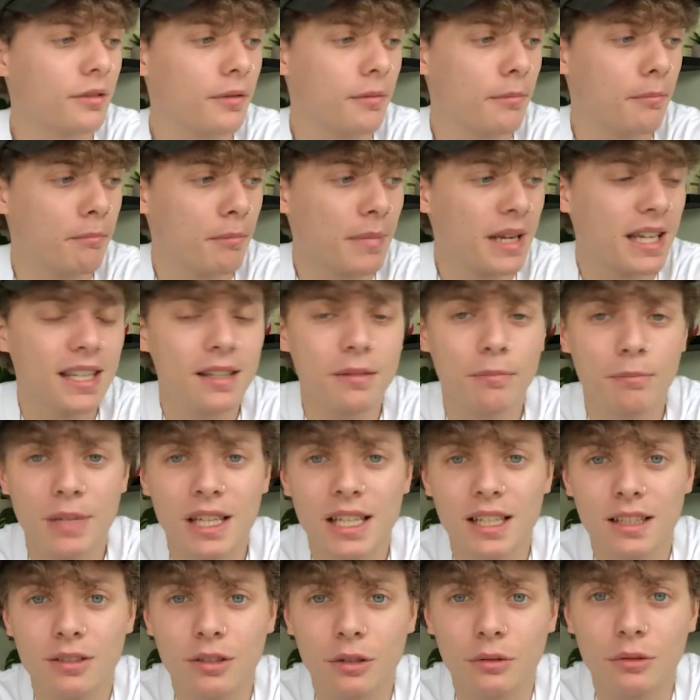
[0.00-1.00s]

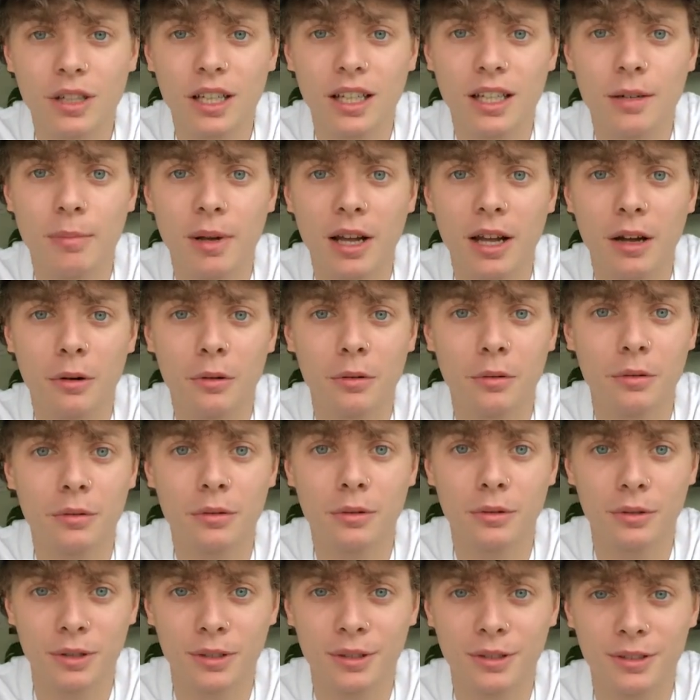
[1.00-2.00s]
Me talking about
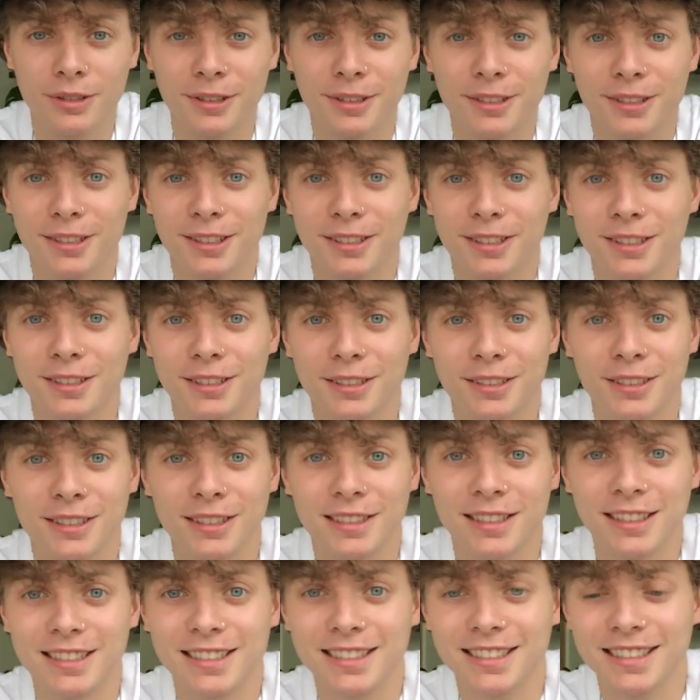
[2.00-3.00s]
the
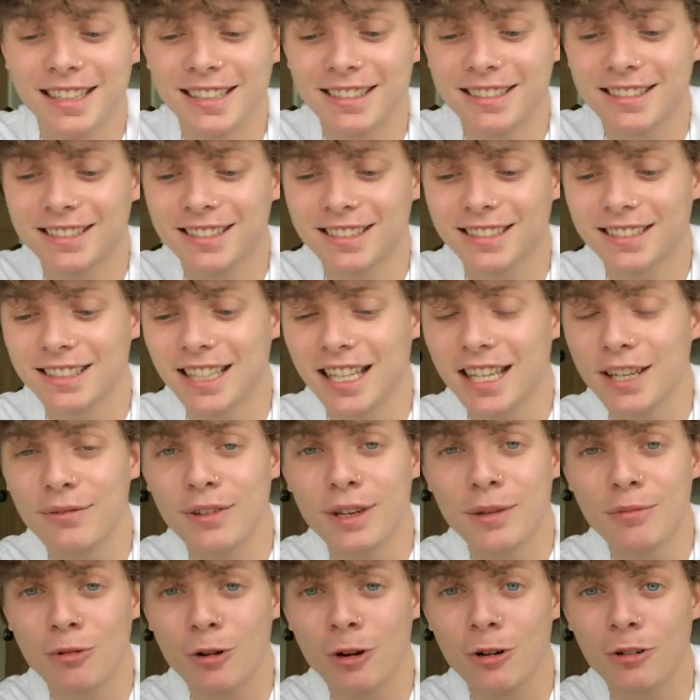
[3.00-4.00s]

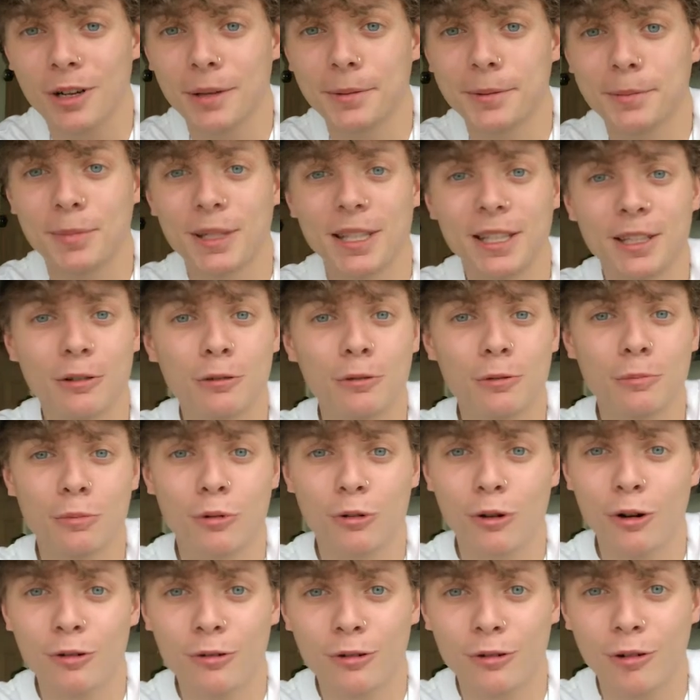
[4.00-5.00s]
TV programs being called
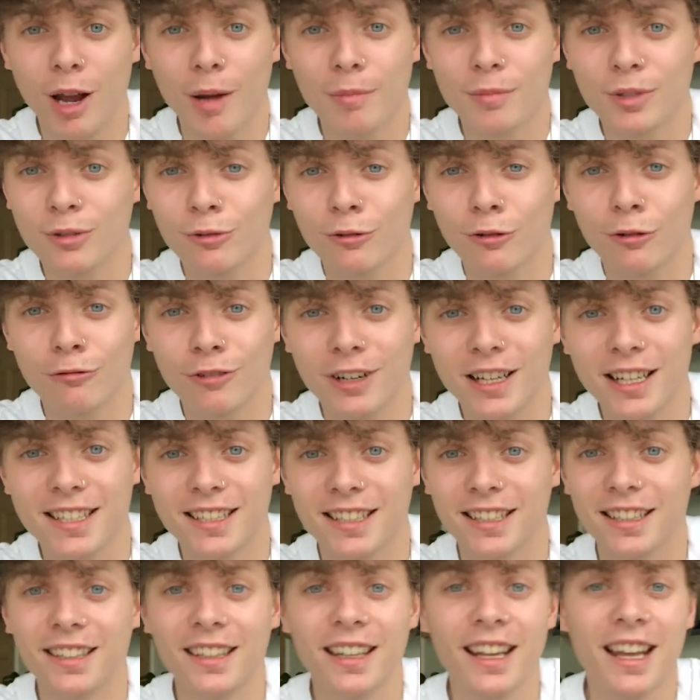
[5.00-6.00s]
programs for a
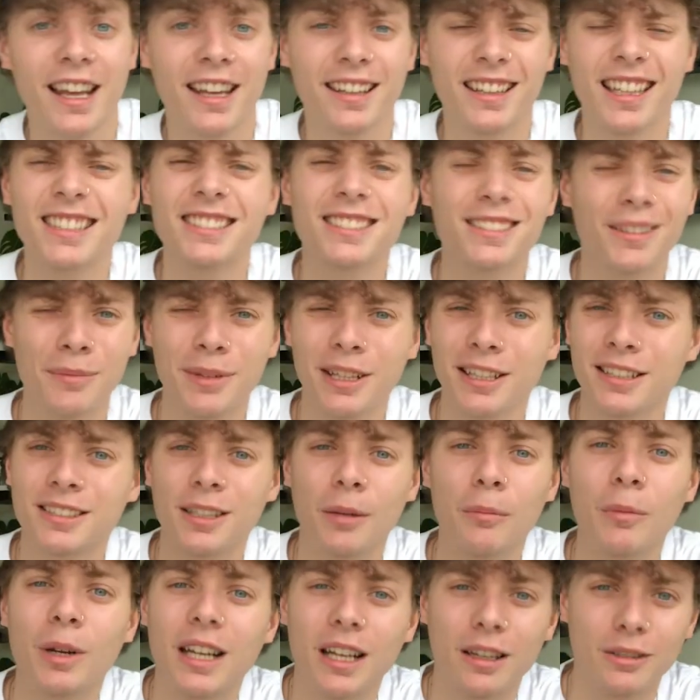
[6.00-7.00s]
reason, that's something
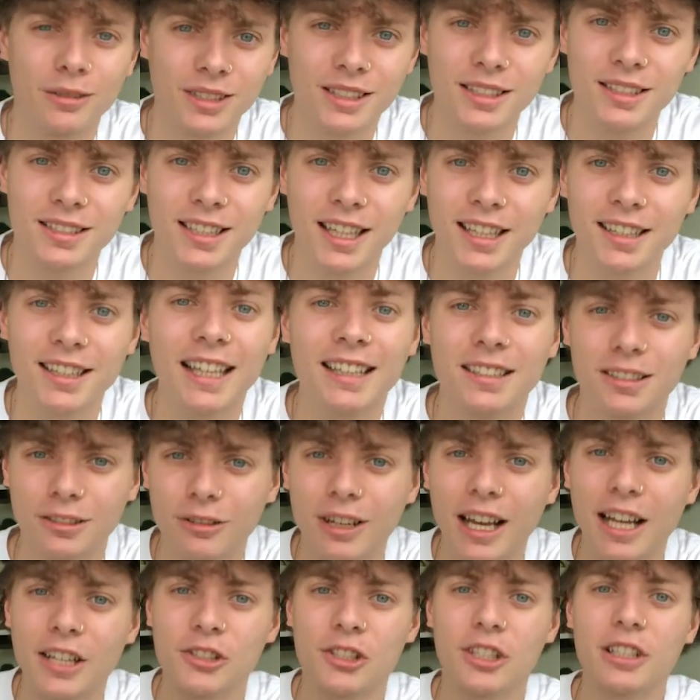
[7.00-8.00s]
someone else has said. That's
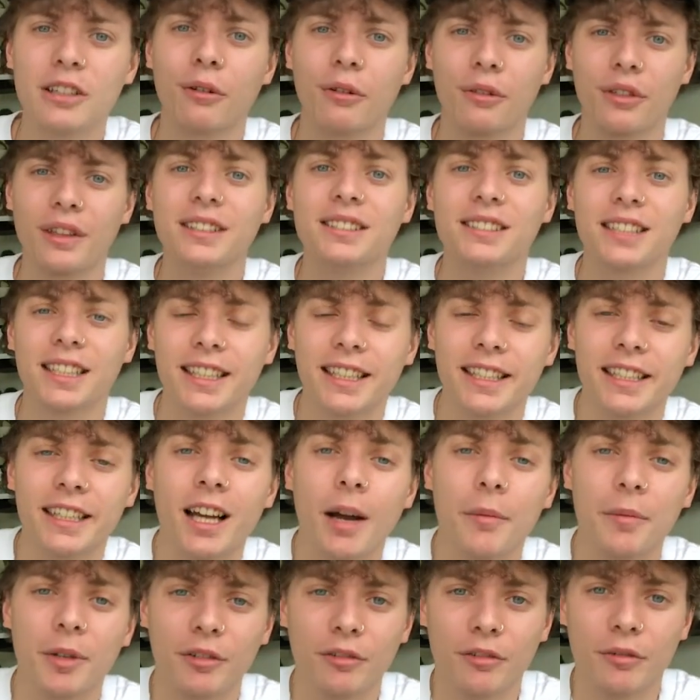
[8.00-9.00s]
not actually authentically
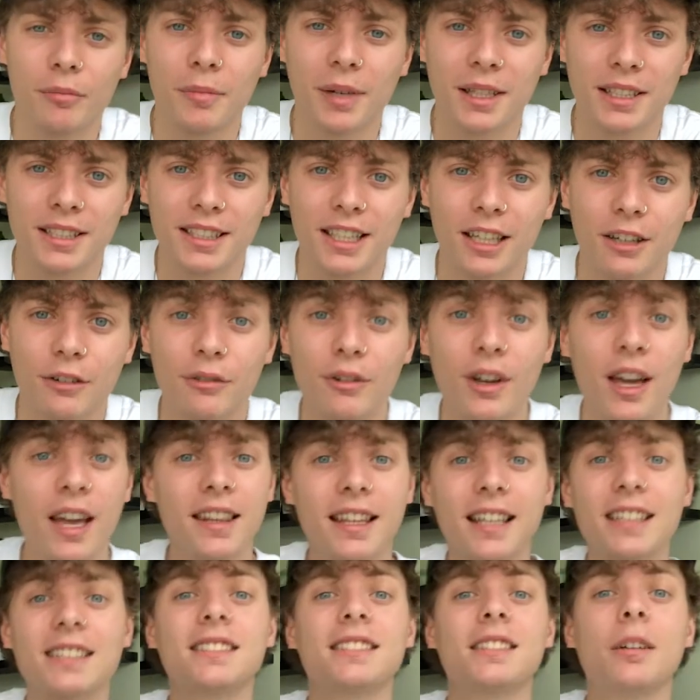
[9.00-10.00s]
coming from myself.
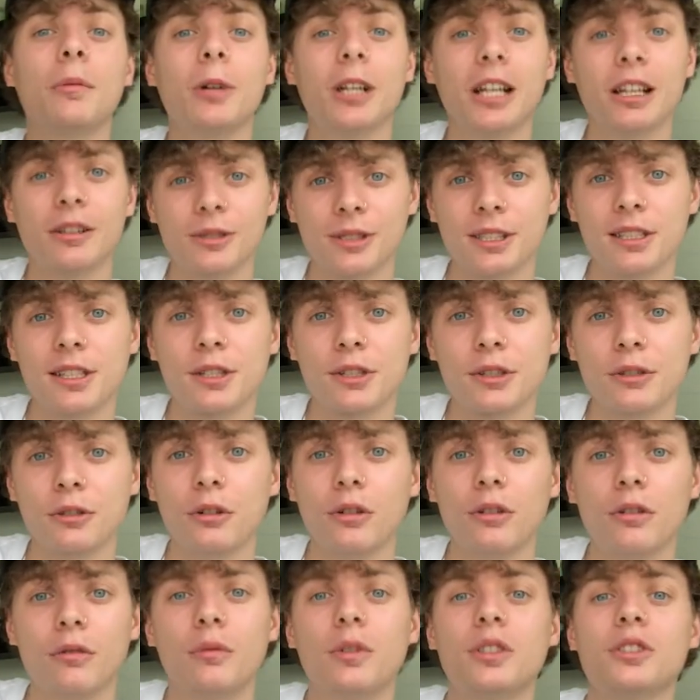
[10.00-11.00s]
That's someone else's
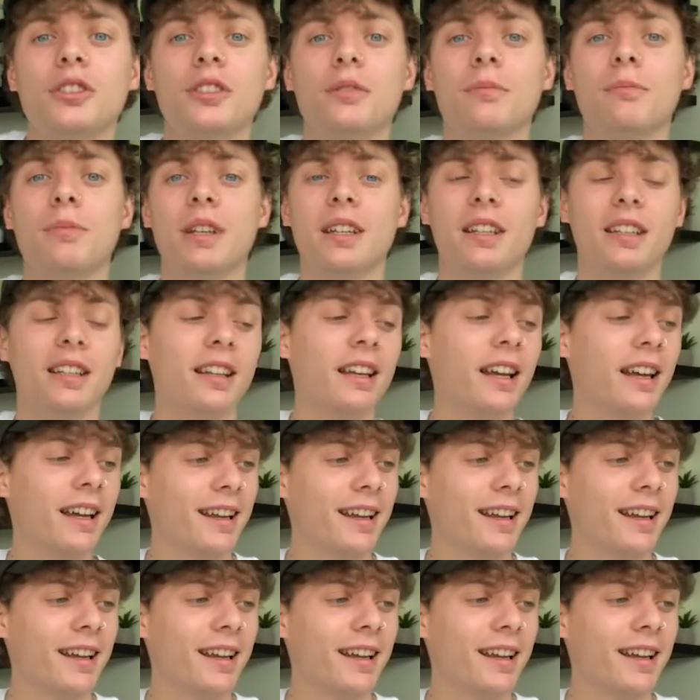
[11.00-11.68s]
thought, which has been